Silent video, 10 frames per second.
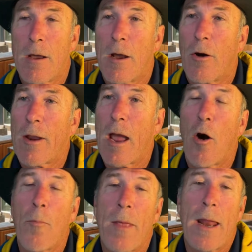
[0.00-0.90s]
Okay, I
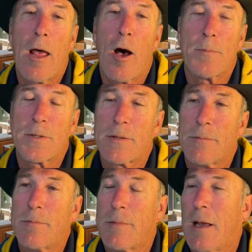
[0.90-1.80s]
hope that helps.
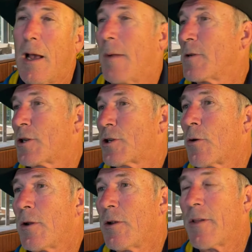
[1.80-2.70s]
I'm just
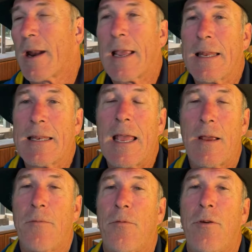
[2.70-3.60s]
showing you that I can take
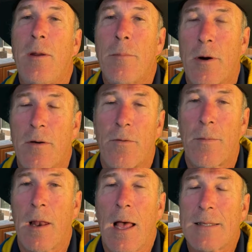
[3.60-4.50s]
a free book from
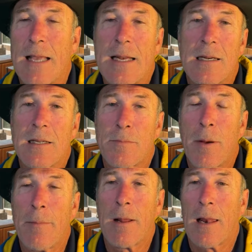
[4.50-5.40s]
the Los Angeles
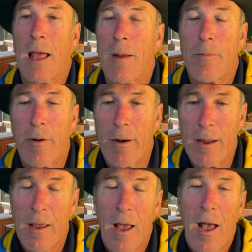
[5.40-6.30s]
Public
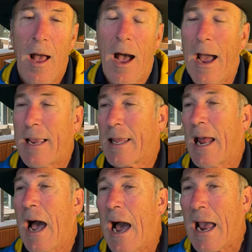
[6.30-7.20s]
Library. I can
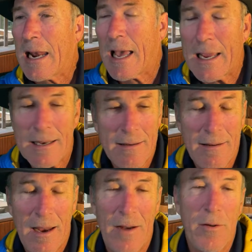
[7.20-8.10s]
highlight
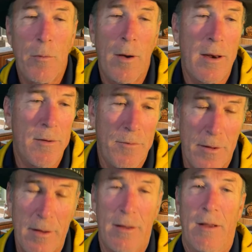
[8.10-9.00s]
every one of
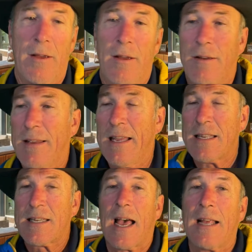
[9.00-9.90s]
the
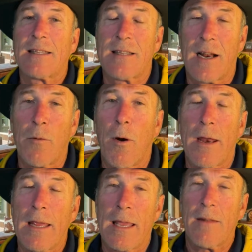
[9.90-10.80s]
insights that I want
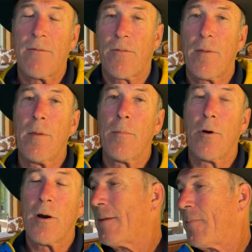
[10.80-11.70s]
to get from the
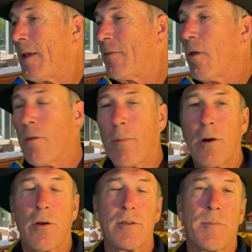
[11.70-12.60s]
book. Even though the
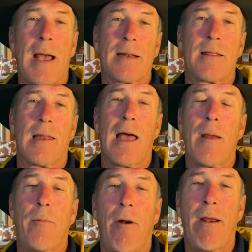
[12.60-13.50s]
book goes back to the
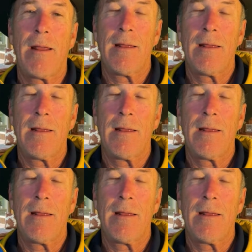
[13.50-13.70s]
library,